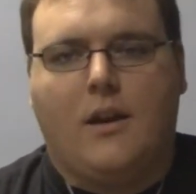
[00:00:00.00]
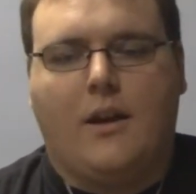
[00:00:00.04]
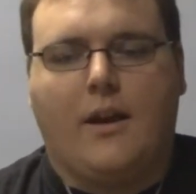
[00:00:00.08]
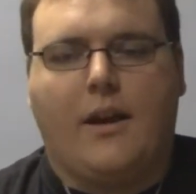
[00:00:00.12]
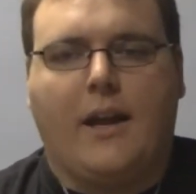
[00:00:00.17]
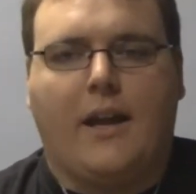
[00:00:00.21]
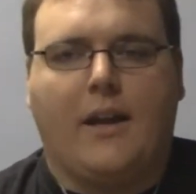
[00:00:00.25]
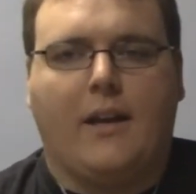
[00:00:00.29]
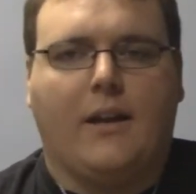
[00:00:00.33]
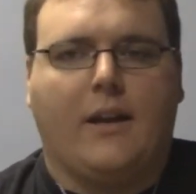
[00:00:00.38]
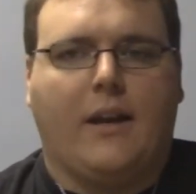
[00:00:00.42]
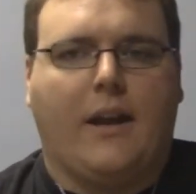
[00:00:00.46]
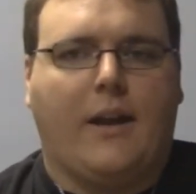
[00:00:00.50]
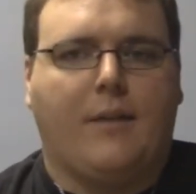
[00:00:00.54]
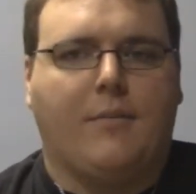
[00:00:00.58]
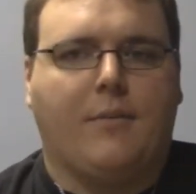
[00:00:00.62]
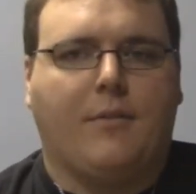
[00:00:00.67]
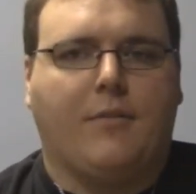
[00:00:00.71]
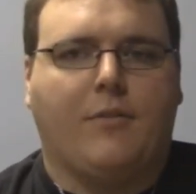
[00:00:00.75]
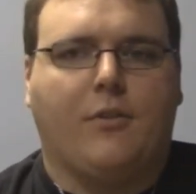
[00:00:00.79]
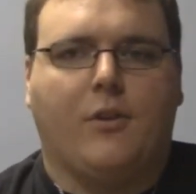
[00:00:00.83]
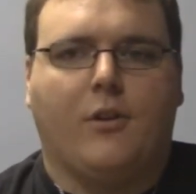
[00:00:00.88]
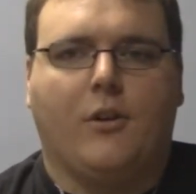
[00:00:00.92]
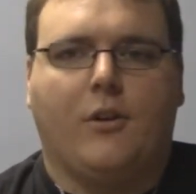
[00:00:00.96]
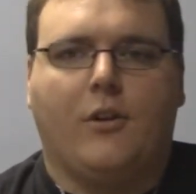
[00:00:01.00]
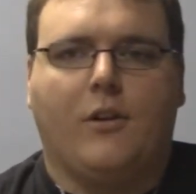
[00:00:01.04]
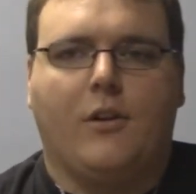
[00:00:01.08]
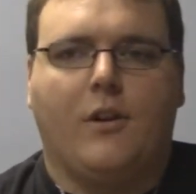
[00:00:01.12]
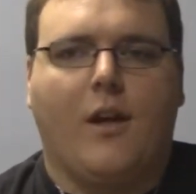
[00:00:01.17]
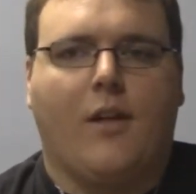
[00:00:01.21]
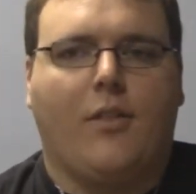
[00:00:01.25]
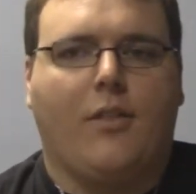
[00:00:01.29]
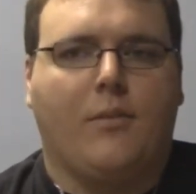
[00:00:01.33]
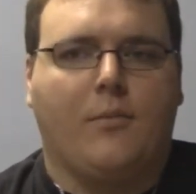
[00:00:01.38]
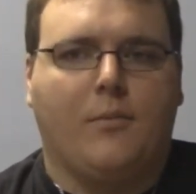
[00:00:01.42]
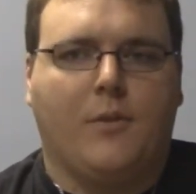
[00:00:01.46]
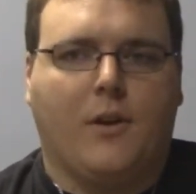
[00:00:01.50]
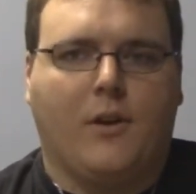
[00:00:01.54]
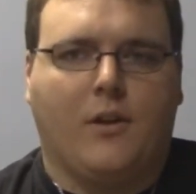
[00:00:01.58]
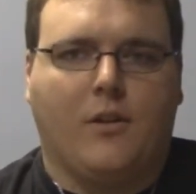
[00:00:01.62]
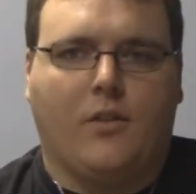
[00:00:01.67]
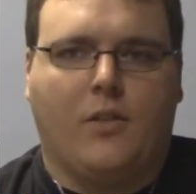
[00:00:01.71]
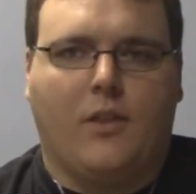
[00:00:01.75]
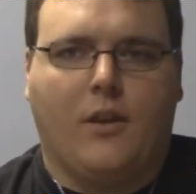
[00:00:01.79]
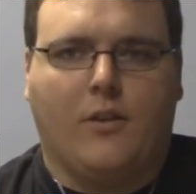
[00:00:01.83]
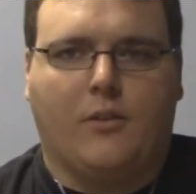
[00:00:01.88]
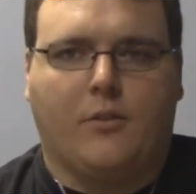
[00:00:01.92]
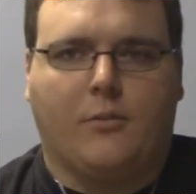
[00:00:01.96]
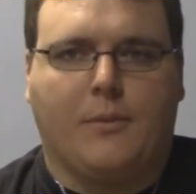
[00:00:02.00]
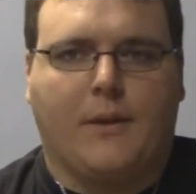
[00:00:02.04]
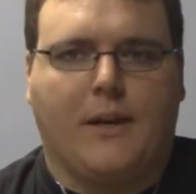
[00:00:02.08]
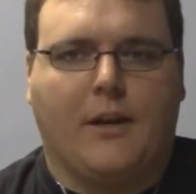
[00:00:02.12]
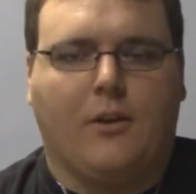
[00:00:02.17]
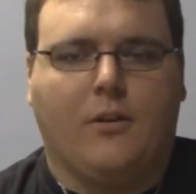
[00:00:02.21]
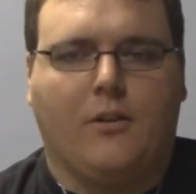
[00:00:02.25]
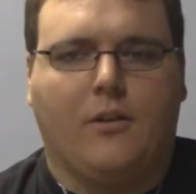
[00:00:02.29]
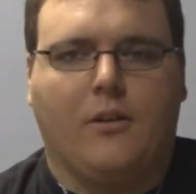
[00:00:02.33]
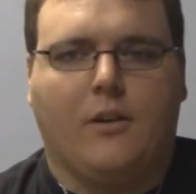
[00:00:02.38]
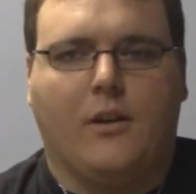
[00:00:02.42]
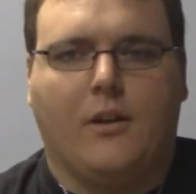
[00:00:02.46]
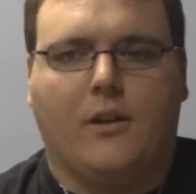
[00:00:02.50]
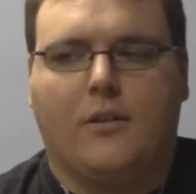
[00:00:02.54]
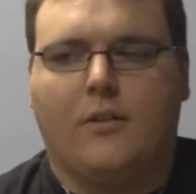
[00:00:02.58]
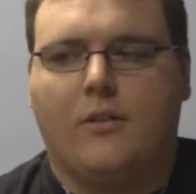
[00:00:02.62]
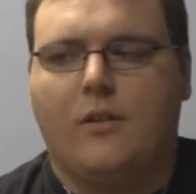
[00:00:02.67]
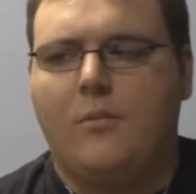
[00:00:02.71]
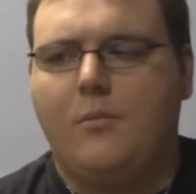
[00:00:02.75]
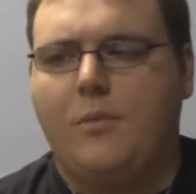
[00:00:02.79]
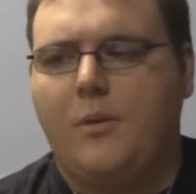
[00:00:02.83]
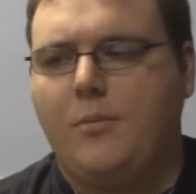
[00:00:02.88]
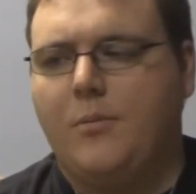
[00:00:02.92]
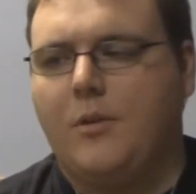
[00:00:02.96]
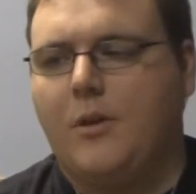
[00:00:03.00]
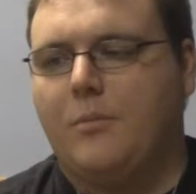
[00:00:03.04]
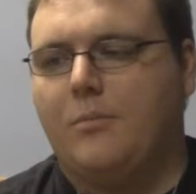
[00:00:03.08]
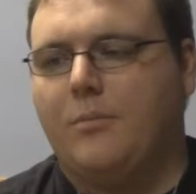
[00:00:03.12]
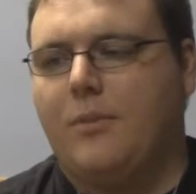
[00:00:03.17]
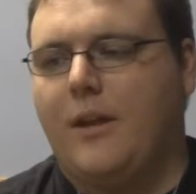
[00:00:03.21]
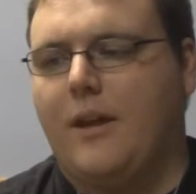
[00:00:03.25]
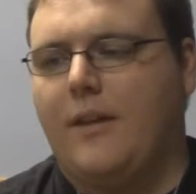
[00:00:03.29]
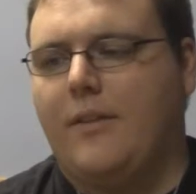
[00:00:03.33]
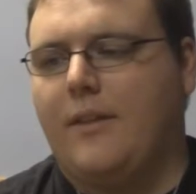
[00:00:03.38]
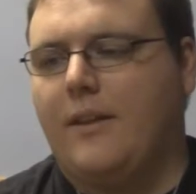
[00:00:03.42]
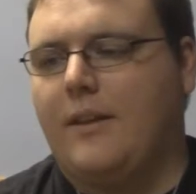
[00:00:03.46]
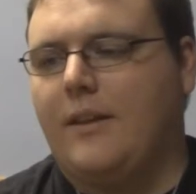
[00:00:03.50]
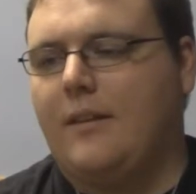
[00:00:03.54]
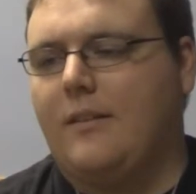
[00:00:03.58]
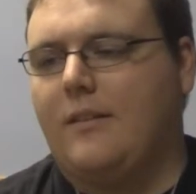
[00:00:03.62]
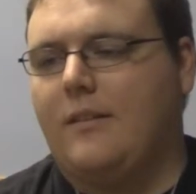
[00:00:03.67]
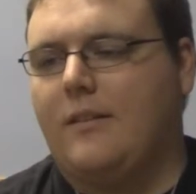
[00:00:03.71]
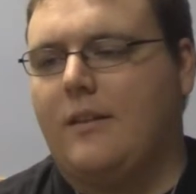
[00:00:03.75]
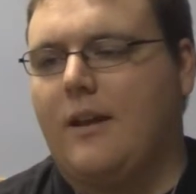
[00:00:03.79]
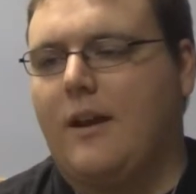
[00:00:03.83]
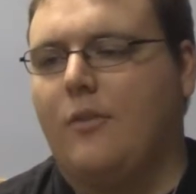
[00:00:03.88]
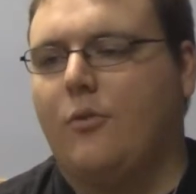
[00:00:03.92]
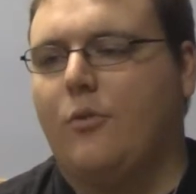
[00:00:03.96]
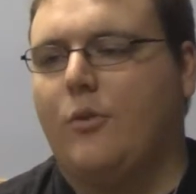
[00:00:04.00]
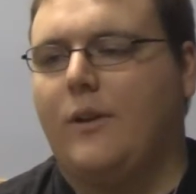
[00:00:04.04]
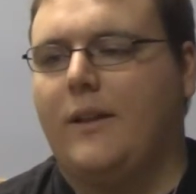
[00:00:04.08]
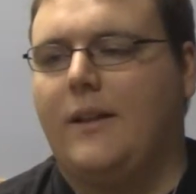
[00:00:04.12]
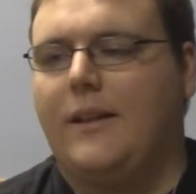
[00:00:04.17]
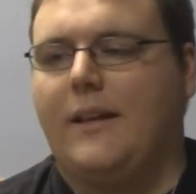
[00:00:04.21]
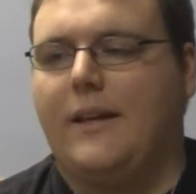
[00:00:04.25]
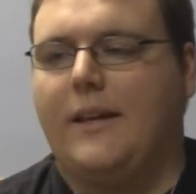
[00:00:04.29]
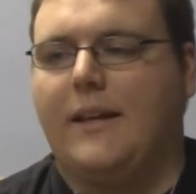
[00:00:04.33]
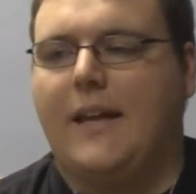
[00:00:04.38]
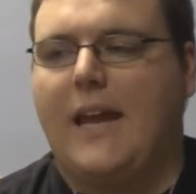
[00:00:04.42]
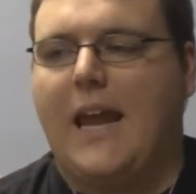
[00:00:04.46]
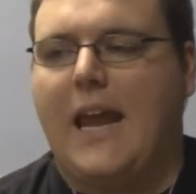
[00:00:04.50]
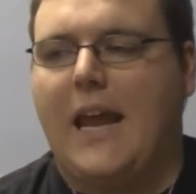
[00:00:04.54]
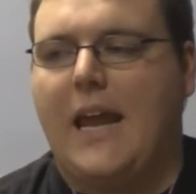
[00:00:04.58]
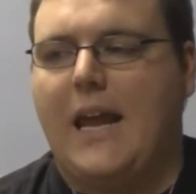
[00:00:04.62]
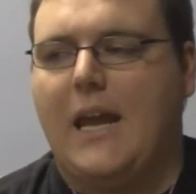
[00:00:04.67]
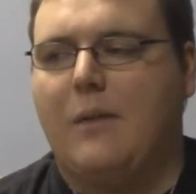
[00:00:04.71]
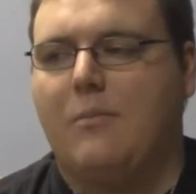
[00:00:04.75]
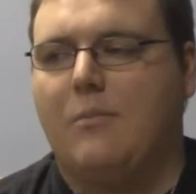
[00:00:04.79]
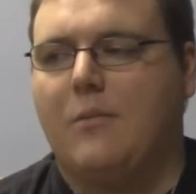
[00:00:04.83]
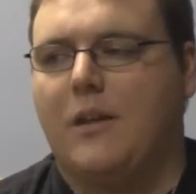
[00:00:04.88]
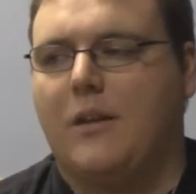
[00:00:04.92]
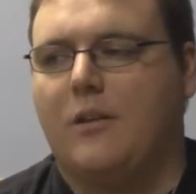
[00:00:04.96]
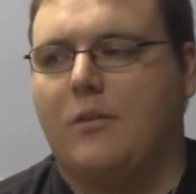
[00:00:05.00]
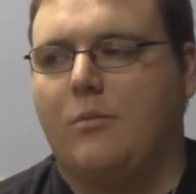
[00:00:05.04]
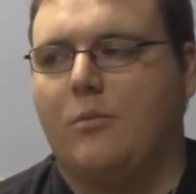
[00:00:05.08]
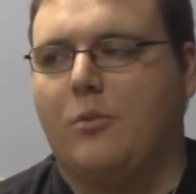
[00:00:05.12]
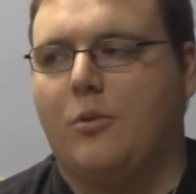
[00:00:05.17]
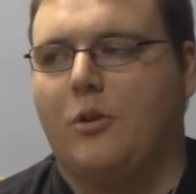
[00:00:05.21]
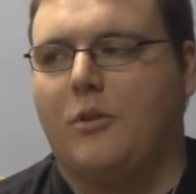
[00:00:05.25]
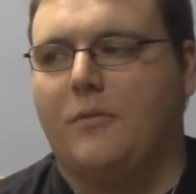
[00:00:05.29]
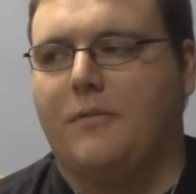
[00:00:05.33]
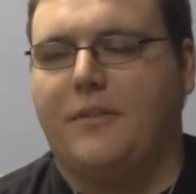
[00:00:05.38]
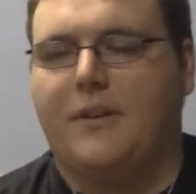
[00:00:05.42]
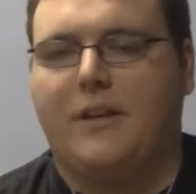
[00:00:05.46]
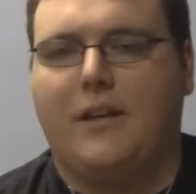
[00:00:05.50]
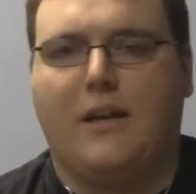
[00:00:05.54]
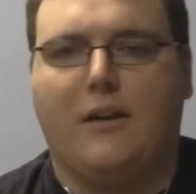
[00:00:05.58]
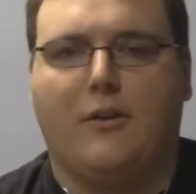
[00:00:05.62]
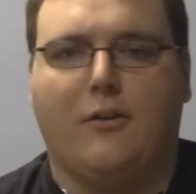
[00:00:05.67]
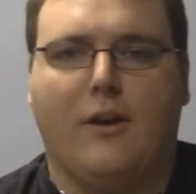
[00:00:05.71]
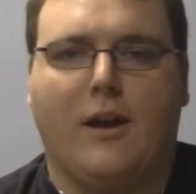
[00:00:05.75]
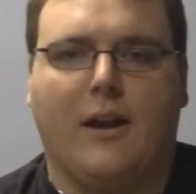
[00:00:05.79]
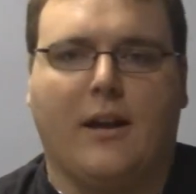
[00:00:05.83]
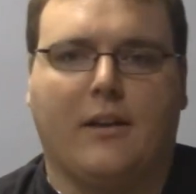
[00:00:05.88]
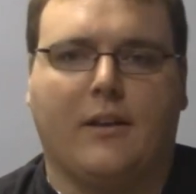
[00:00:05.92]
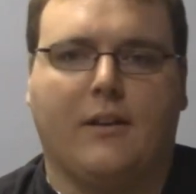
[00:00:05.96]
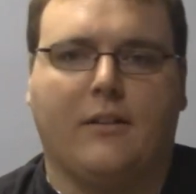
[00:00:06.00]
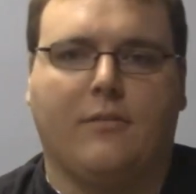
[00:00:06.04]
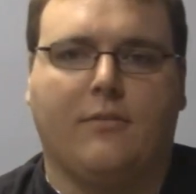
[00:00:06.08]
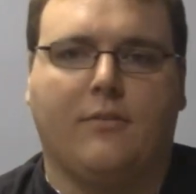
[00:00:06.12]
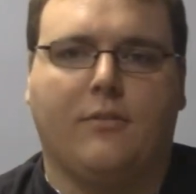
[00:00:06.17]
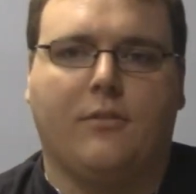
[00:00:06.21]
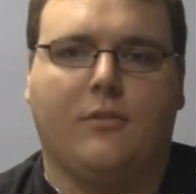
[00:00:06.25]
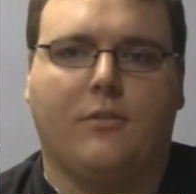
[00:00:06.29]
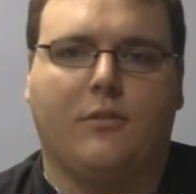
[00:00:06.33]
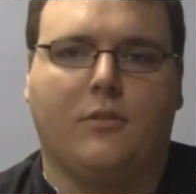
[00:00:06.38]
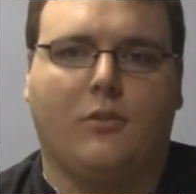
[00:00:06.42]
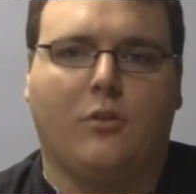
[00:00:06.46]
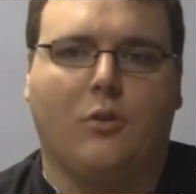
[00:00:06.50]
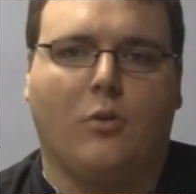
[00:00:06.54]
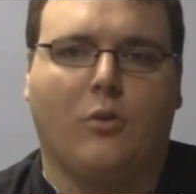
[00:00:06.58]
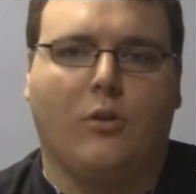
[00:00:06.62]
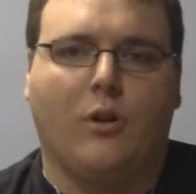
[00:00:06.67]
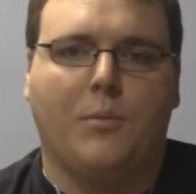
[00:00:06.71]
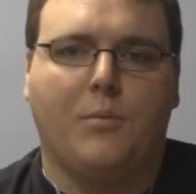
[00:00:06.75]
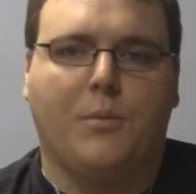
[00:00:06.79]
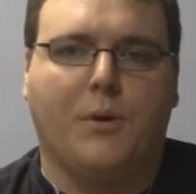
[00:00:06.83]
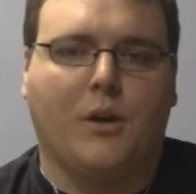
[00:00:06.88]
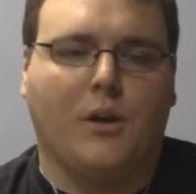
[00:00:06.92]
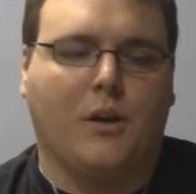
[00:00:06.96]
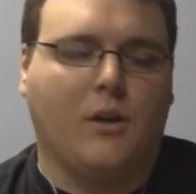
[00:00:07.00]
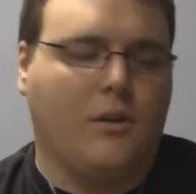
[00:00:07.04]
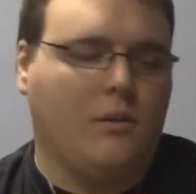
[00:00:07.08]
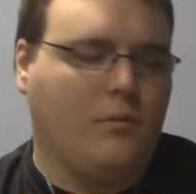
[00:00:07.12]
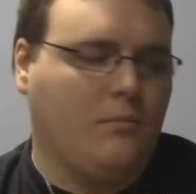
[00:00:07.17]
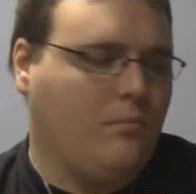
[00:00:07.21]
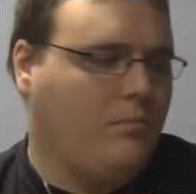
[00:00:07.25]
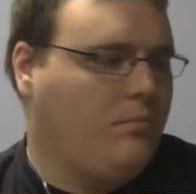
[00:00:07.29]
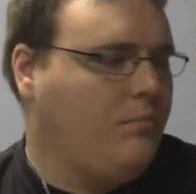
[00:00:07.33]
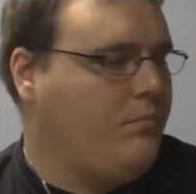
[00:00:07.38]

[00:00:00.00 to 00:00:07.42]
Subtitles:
Again, a game I've heard nothing but good things about. Some people complain that it's not really a game, that it's more of an interactive storybook